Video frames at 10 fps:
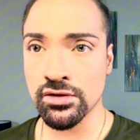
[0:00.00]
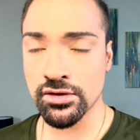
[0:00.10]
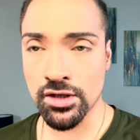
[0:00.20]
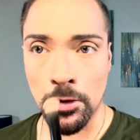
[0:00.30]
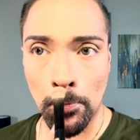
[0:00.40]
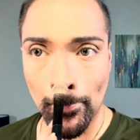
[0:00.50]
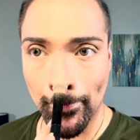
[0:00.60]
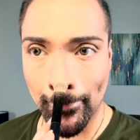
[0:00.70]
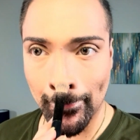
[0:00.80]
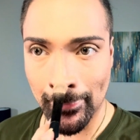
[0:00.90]
Now,
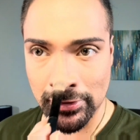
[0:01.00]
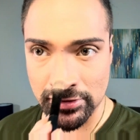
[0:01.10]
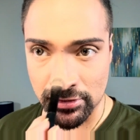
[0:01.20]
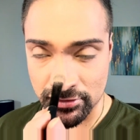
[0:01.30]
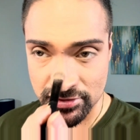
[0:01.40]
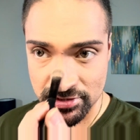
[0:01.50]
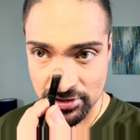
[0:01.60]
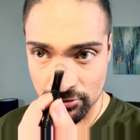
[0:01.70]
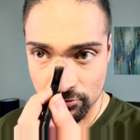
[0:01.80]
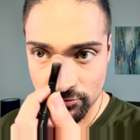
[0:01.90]
down the
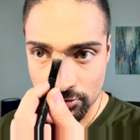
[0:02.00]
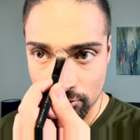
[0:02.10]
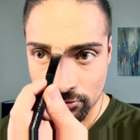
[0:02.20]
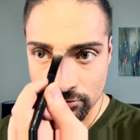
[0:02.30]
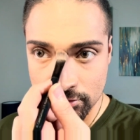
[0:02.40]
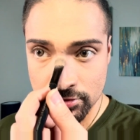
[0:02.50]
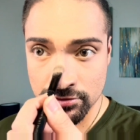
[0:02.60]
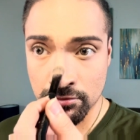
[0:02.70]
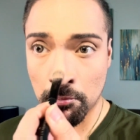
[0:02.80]
center of the nose